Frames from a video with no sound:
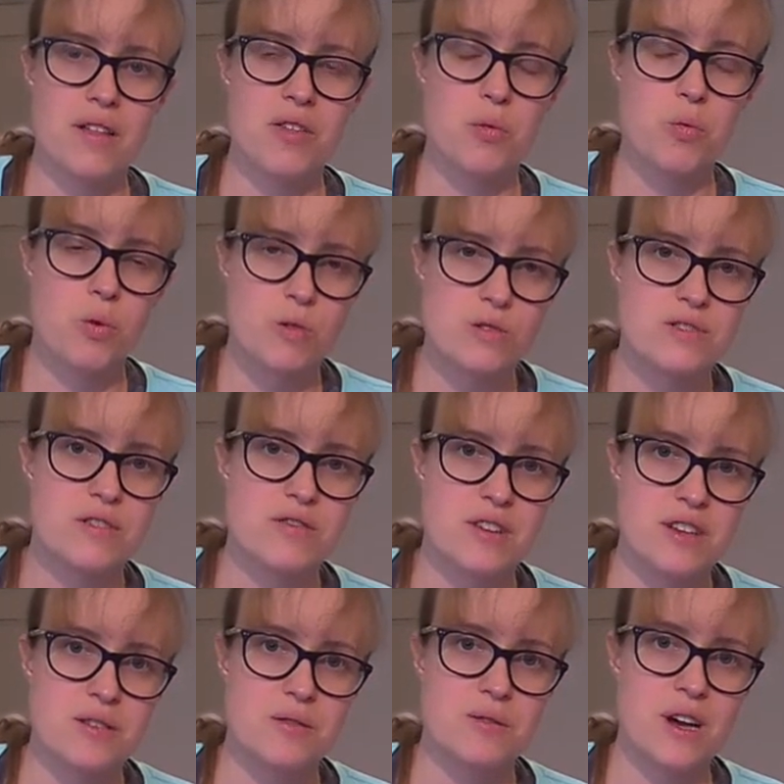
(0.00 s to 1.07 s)
walls of
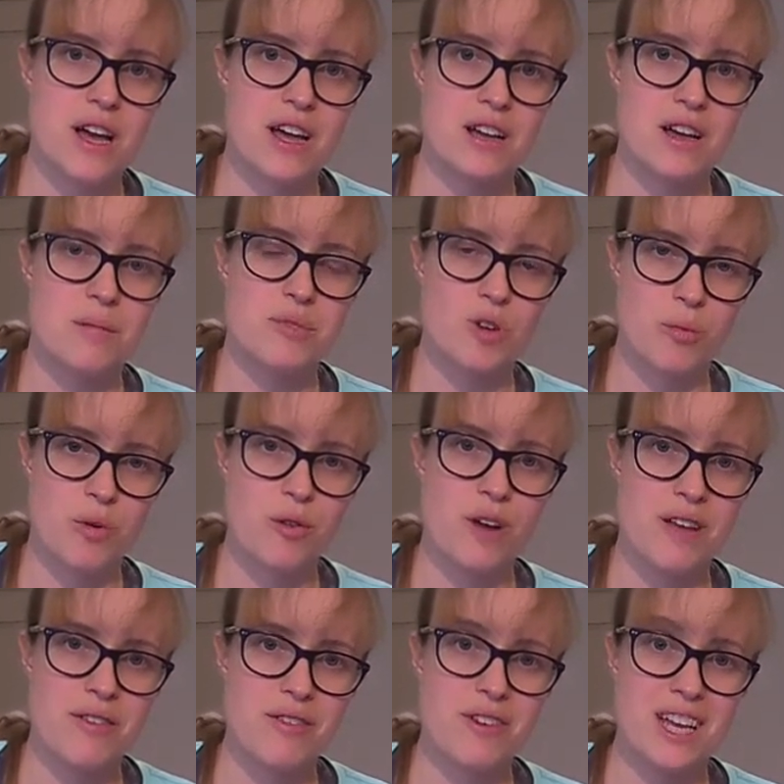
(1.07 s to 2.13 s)
the abdominal
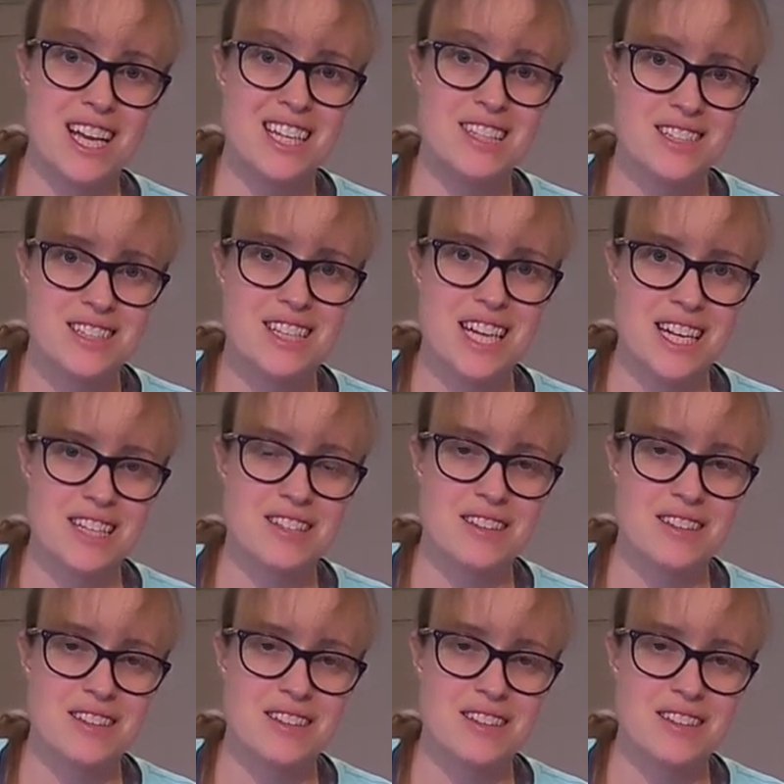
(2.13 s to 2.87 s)
raphe are indistinct.